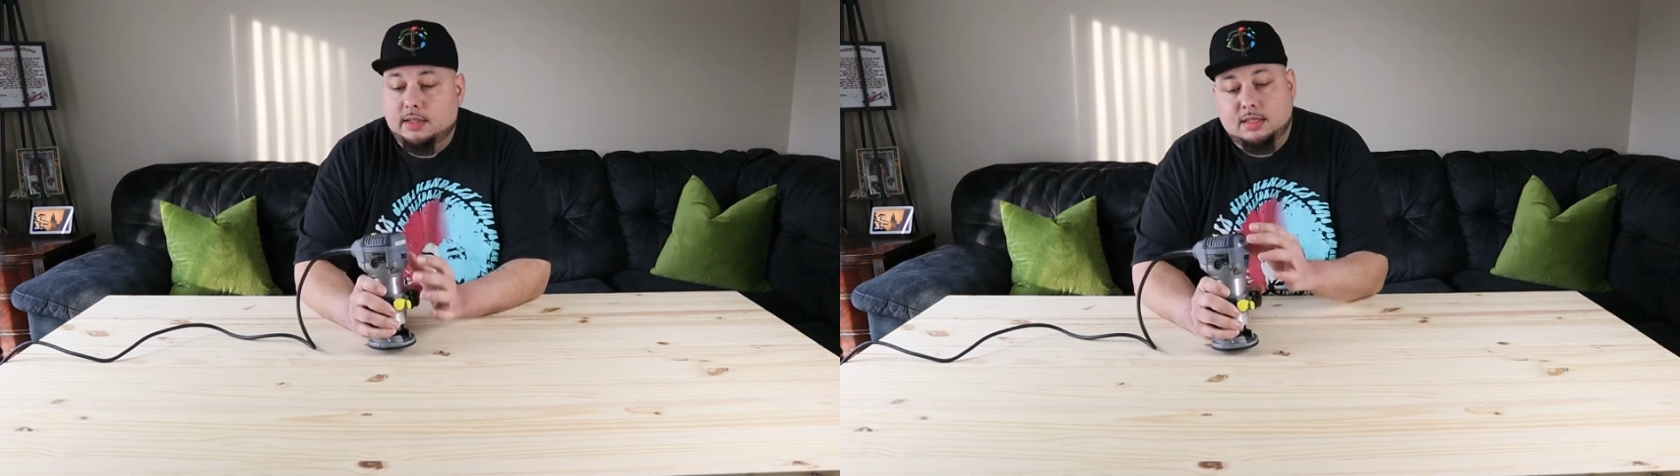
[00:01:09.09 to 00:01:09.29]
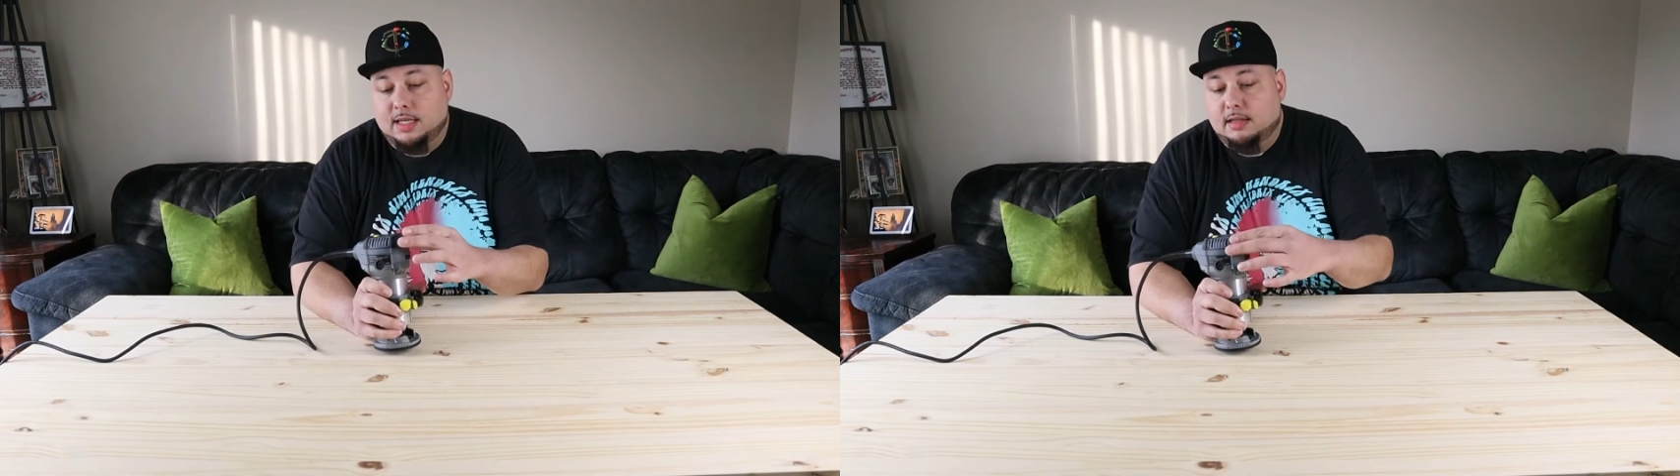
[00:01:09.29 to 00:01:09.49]

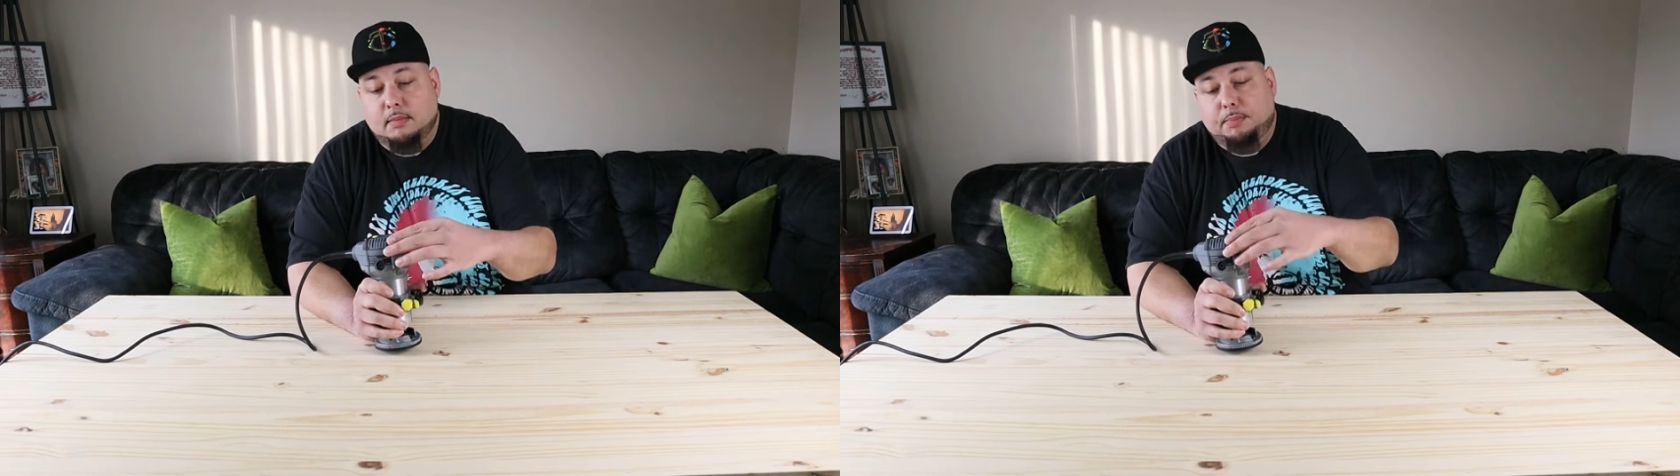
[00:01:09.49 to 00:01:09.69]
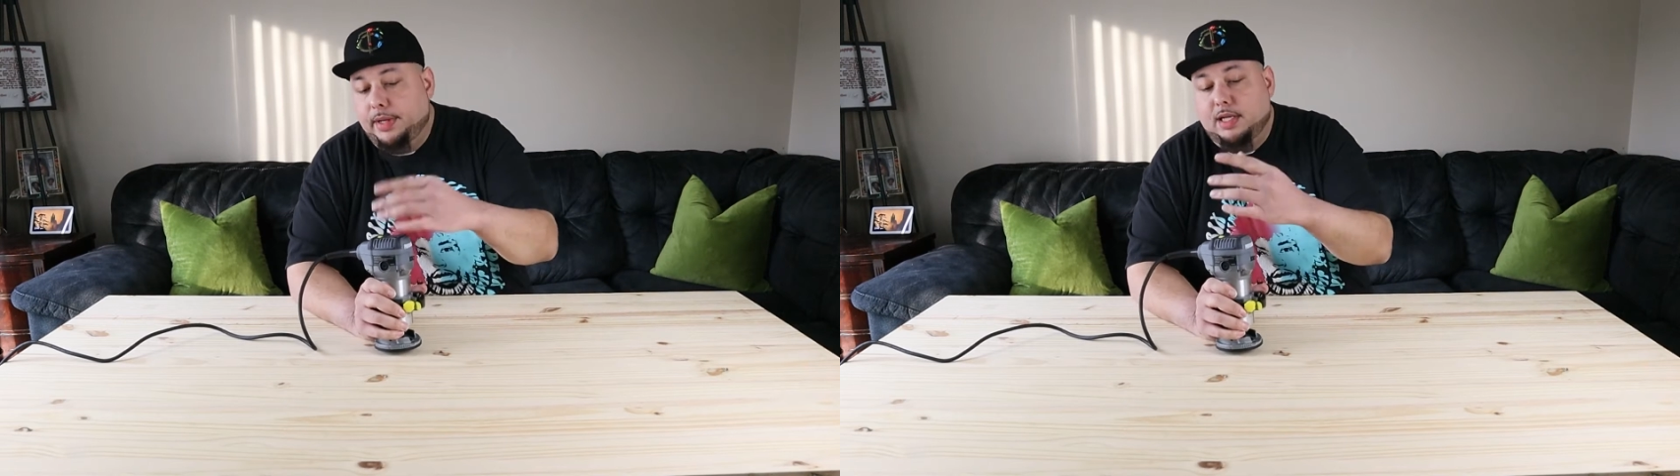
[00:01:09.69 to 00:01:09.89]
There's
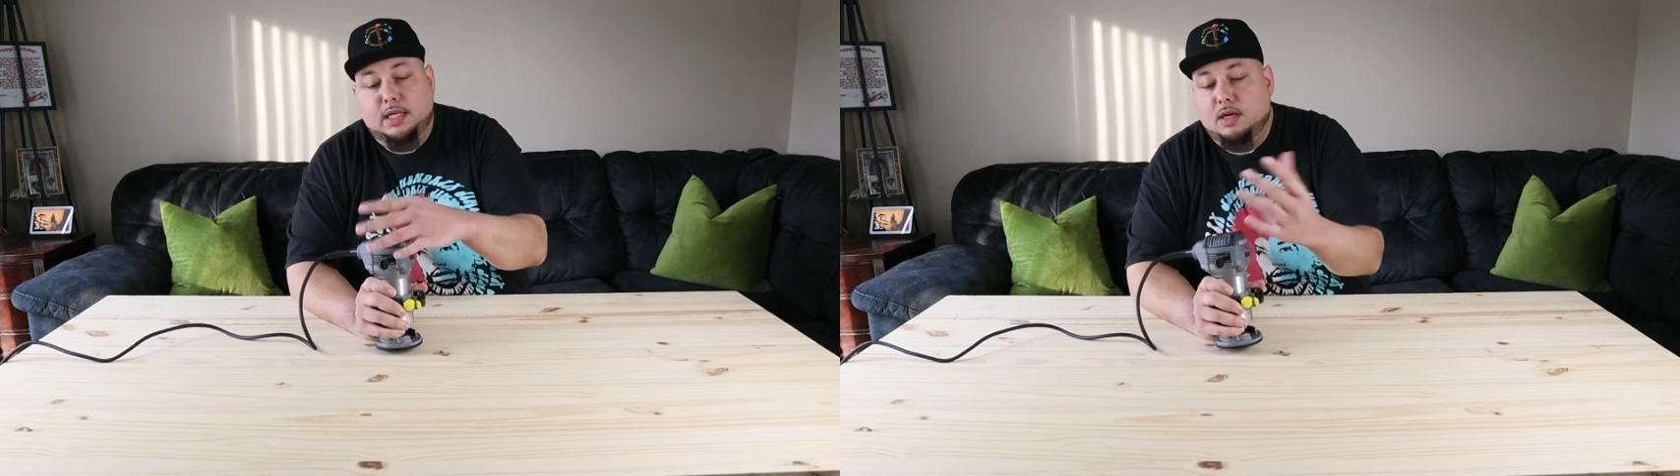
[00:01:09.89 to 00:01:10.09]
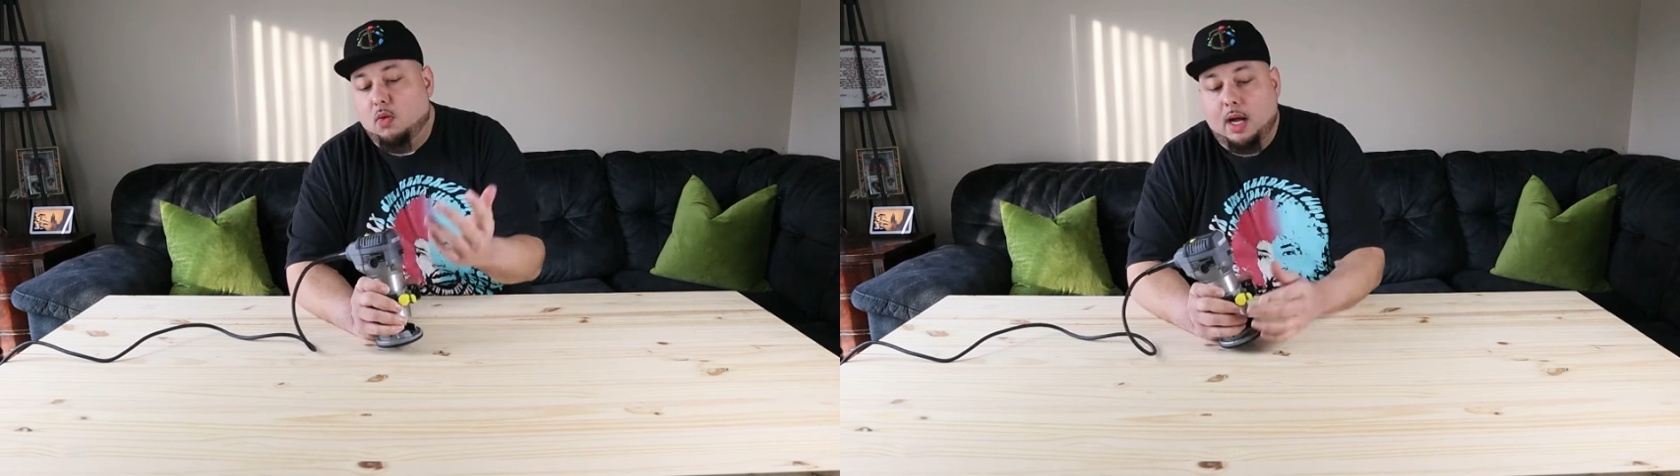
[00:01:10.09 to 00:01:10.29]
nothing
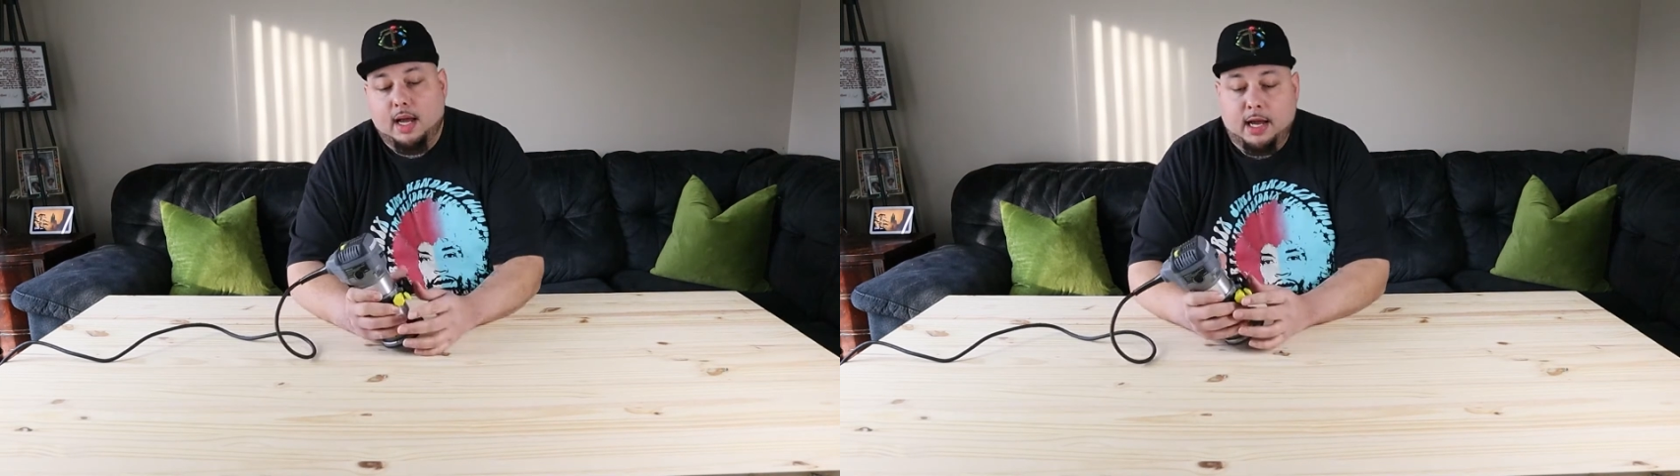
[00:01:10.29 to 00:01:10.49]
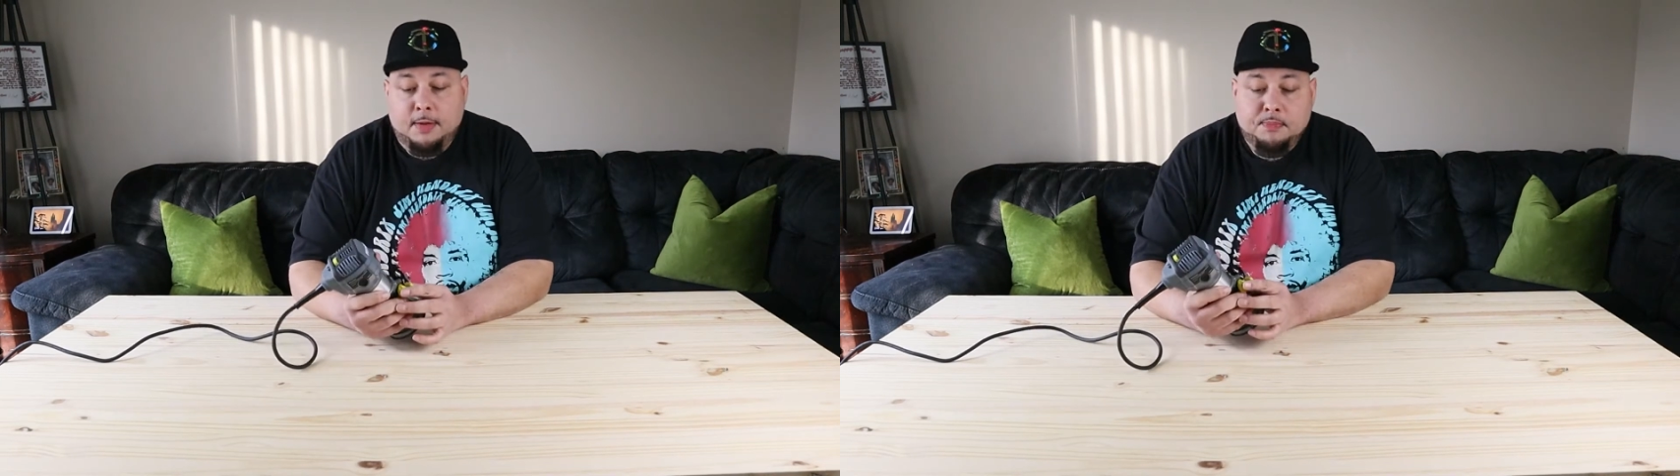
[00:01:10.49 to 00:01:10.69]
peeling
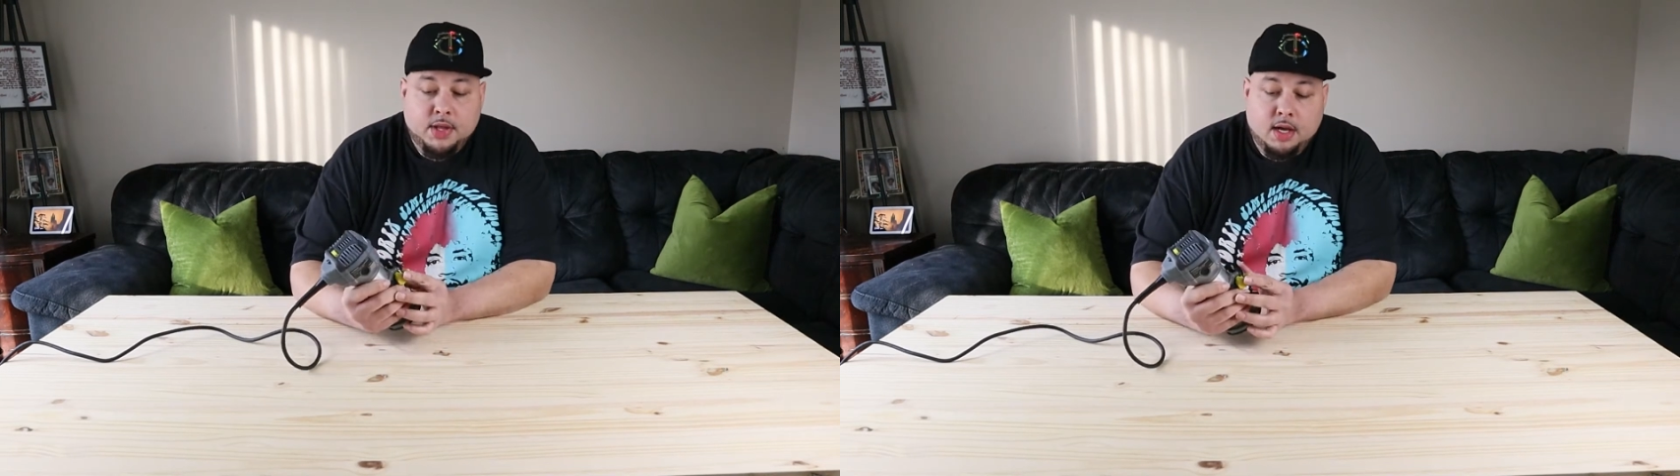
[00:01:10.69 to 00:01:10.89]
away.